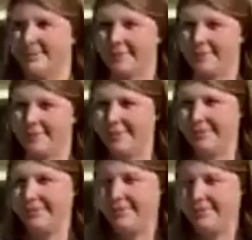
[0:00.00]

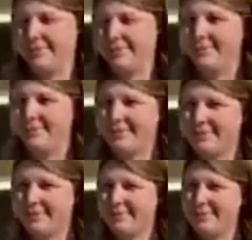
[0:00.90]

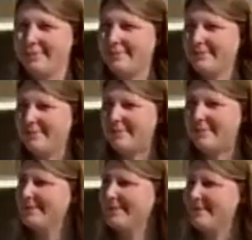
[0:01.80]

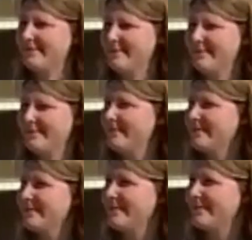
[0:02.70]

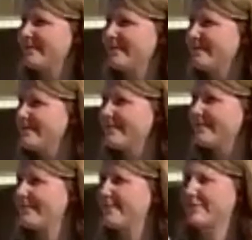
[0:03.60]

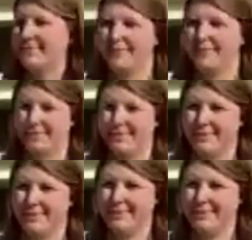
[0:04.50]
[no speech]